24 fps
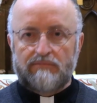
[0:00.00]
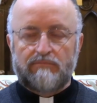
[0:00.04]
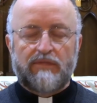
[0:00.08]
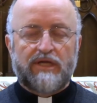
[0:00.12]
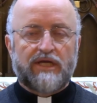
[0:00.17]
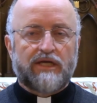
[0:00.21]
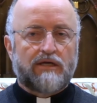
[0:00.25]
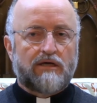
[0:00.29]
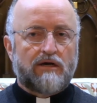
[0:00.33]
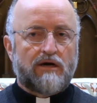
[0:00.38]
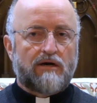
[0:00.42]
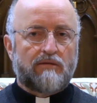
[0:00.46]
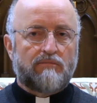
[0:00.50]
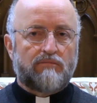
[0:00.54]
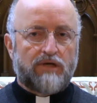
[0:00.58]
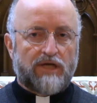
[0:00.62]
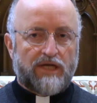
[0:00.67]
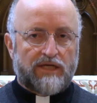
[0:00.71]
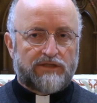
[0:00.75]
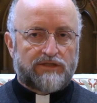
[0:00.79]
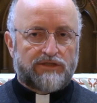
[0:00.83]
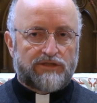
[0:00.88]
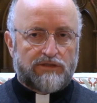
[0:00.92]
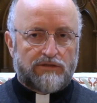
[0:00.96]
May God
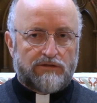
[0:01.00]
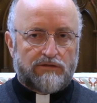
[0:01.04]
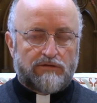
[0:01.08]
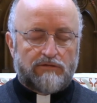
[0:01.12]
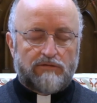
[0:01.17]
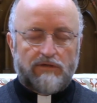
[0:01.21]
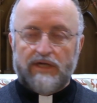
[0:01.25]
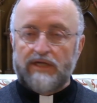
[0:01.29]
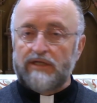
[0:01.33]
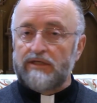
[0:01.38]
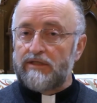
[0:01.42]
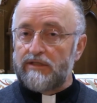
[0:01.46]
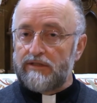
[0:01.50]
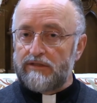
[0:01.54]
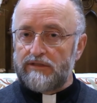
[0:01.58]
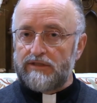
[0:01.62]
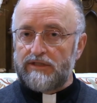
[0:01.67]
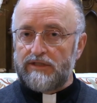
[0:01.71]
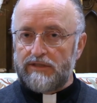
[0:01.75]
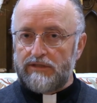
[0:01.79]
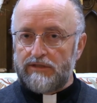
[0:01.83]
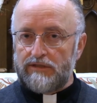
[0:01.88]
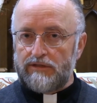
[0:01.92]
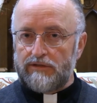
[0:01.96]
bless you and
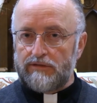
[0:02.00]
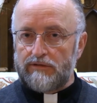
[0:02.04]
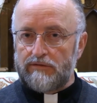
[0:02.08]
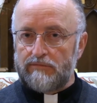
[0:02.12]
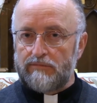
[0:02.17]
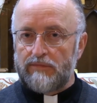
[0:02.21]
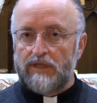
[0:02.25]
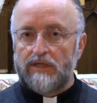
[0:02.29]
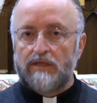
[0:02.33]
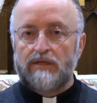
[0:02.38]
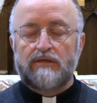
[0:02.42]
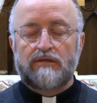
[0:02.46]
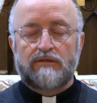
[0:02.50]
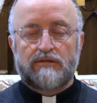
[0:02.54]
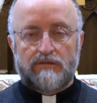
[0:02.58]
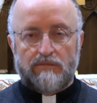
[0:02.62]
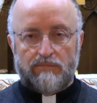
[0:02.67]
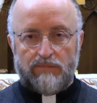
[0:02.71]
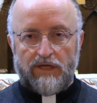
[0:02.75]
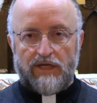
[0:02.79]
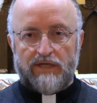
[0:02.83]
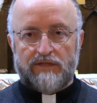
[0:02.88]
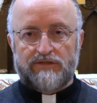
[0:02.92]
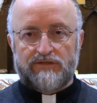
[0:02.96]
continue to
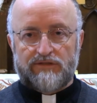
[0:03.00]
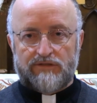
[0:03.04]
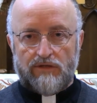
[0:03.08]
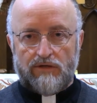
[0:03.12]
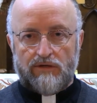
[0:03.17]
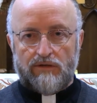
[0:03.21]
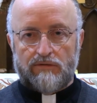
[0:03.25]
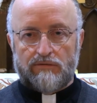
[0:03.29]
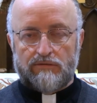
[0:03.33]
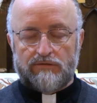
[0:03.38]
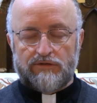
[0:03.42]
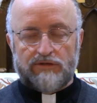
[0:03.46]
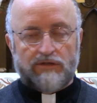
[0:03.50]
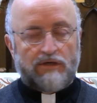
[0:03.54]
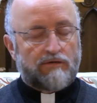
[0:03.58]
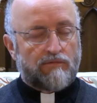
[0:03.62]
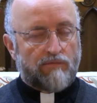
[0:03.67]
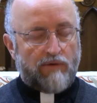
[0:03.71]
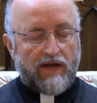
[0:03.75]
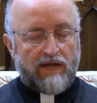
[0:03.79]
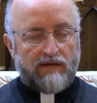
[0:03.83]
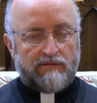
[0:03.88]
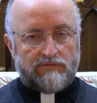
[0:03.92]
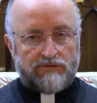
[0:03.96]
bless those
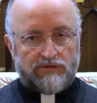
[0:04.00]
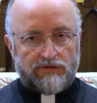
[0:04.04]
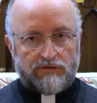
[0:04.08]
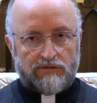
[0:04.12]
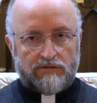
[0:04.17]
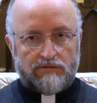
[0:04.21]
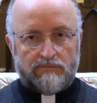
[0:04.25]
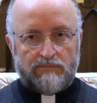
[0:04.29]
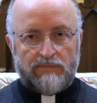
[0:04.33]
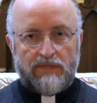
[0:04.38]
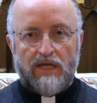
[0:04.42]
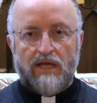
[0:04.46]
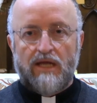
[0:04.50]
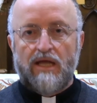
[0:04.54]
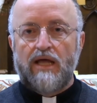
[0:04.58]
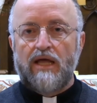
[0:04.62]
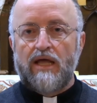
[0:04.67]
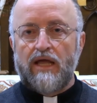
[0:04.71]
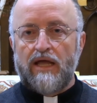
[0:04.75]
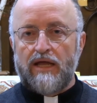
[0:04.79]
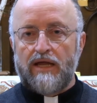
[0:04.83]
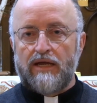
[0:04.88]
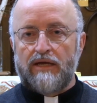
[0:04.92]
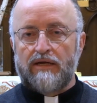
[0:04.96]
around you.
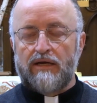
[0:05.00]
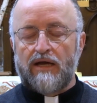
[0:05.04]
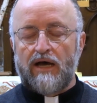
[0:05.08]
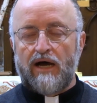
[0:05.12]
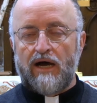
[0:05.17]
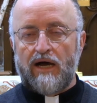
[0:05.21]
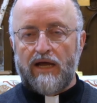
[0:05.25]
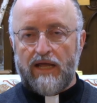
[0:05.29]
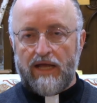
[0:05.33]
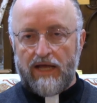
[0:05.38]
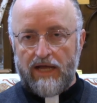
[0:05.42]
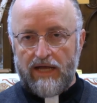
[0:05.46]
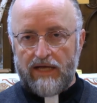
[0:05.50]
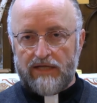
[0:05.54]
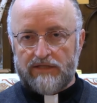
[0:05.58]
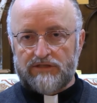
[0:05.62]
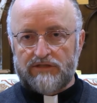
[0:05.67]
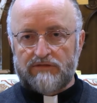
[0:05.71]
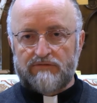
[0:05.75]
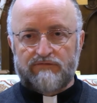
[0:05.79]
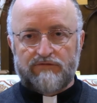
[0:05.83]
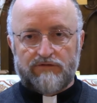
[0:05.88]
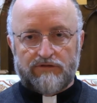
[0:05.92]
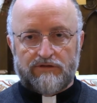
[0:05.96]
And I
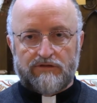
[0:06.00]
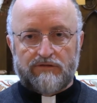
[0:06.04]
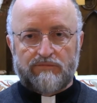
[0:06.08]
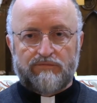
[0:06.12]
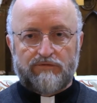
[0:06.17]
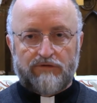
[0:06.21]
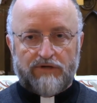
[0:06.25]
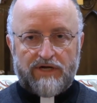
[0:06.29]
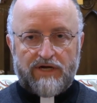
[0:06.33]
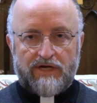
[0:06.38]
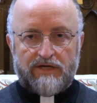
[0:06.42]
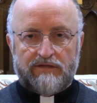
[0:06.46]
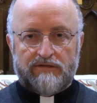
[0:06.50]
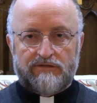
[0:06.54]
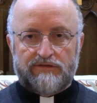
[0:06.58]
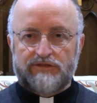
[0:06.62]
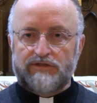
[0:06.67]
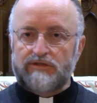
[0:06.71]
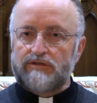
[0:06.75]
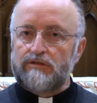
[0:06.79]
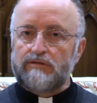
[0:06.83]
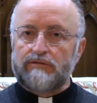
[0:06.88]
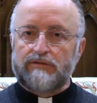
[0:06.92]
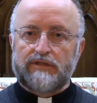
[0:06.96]
ask for your
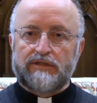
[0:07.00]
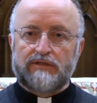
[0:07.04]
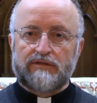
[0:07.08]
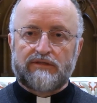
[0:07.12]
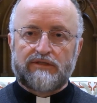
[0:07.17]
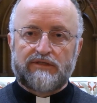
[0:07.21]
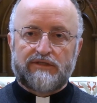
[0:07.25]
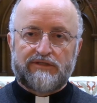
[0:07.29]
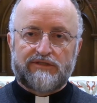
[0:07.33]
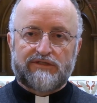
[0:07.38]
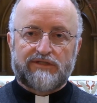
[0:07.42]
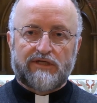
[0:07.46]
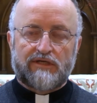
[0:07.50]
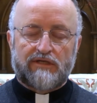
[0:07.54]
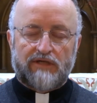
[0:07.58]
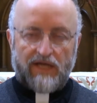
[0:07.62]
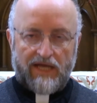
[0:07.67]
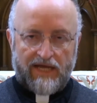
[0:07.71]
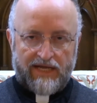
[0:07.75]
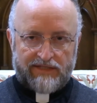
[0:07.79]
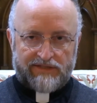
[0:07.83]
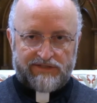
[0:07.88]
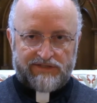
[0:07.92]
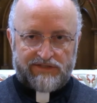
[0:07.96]
prayers during these
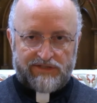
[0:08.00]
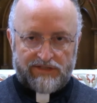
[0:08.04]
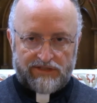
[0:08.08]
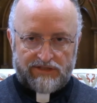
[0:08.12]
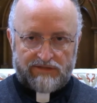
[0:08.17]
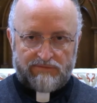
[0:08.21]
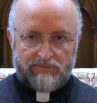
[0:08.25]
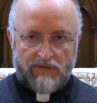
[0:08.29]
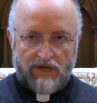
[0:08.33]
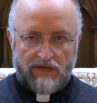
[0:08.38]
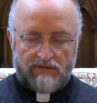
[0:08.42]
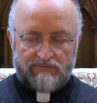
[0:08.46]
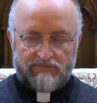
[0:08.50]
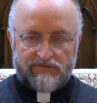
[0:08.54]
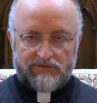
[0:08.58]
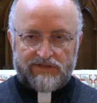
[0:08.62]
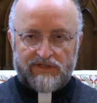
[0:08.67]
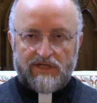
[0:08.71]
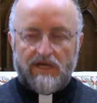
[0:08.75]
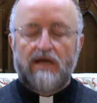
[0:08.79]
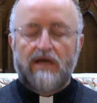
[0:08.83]
last six months